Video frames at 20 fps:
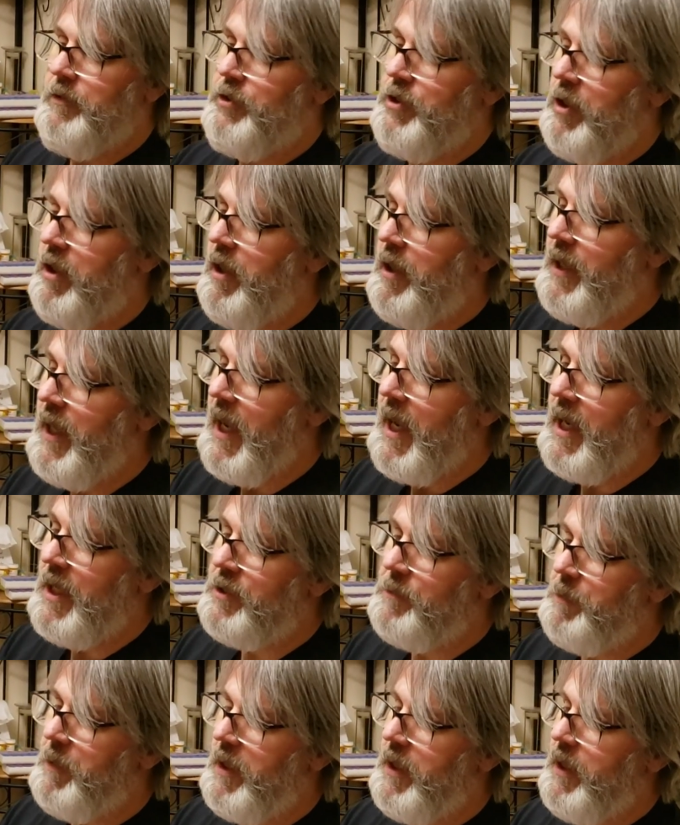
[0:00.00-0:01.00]
Sean
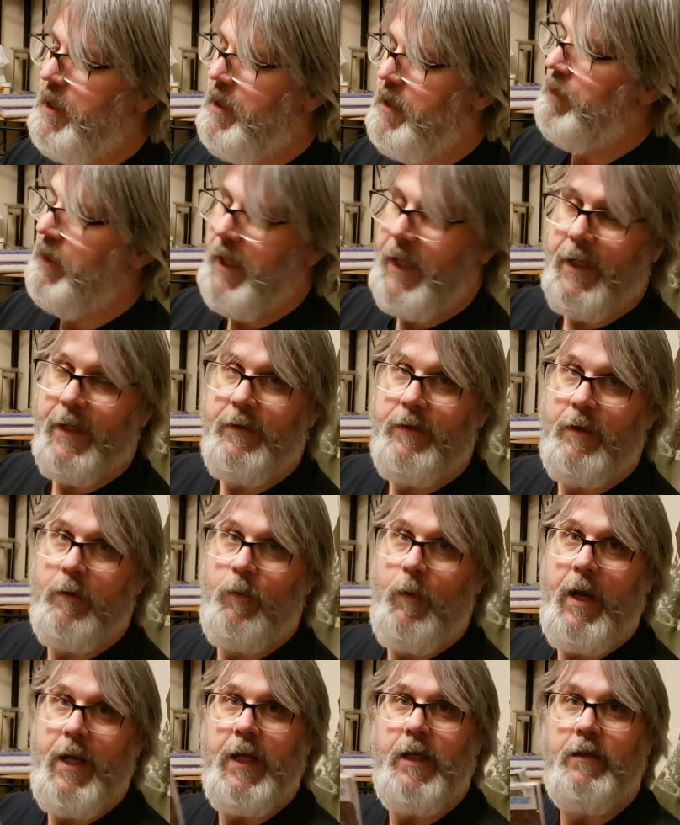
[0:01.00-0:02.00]
Ashby played at their
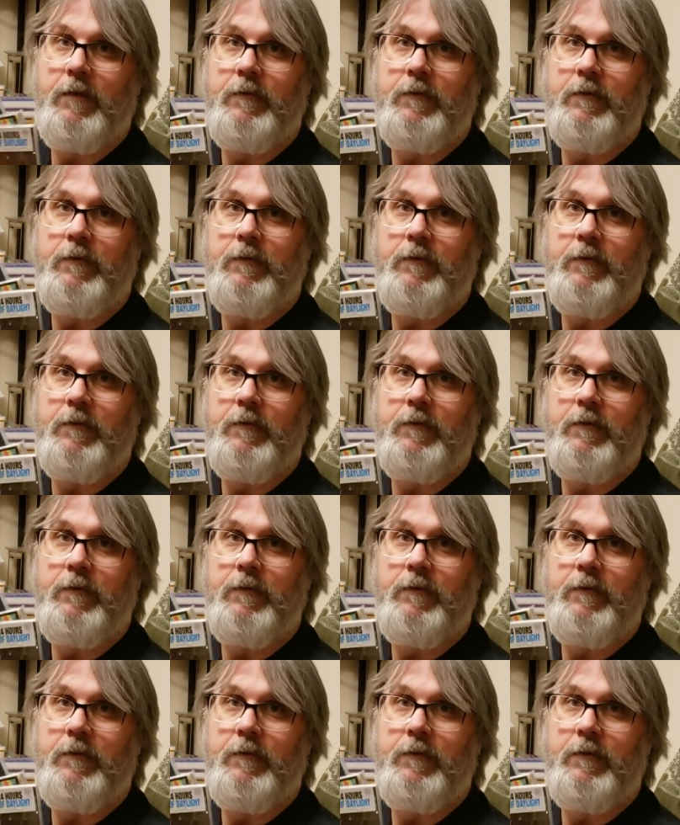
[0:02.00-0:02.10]
wedding.